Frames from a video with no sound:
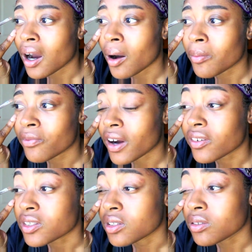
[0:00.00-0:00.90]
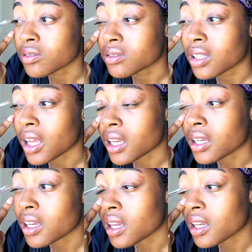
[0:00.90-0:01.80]
I'm five years old.
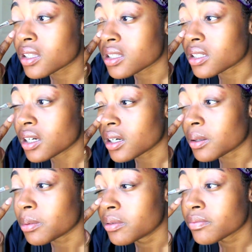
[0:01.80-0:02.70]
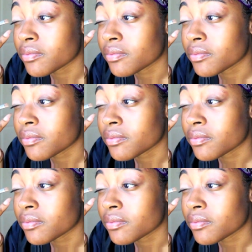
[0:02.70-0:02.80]
Like it's a dub.